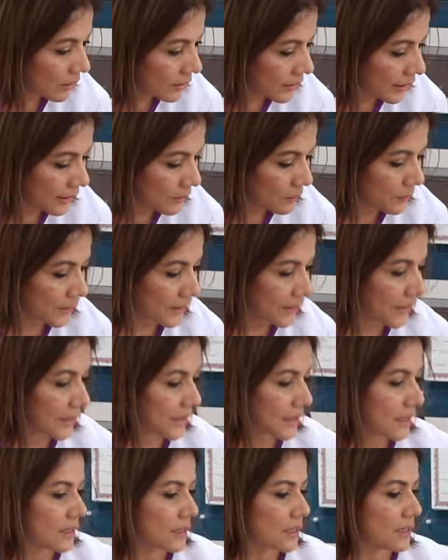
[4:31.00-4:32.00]
then we
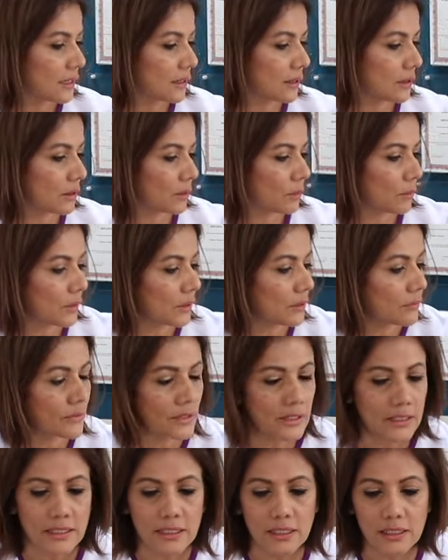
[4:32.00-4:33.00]
need one of
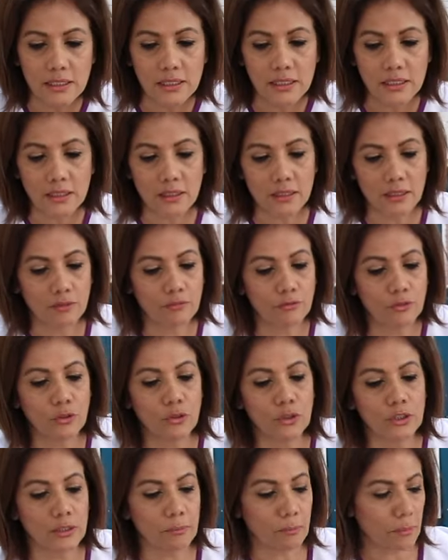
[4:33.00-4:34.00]
these
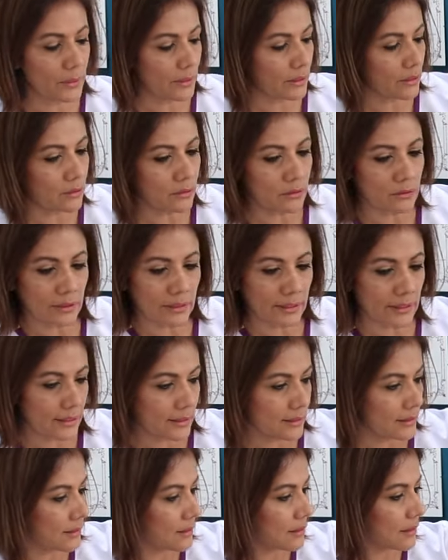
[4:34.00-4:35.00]
for the peel
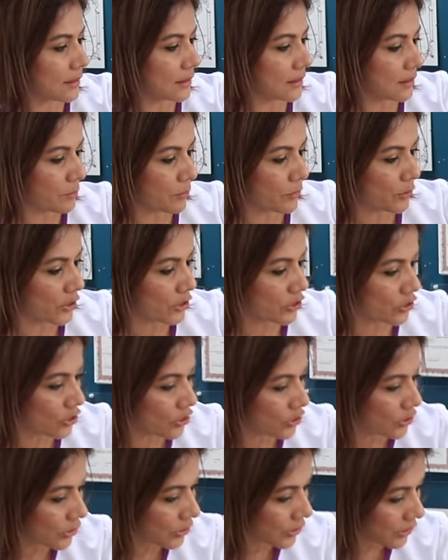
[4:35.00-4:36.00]
and a
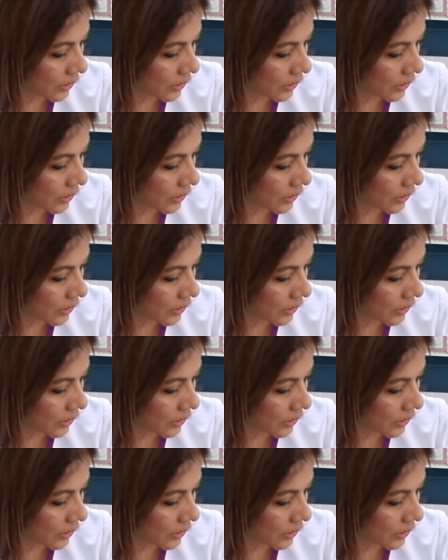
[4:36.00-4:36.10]
brush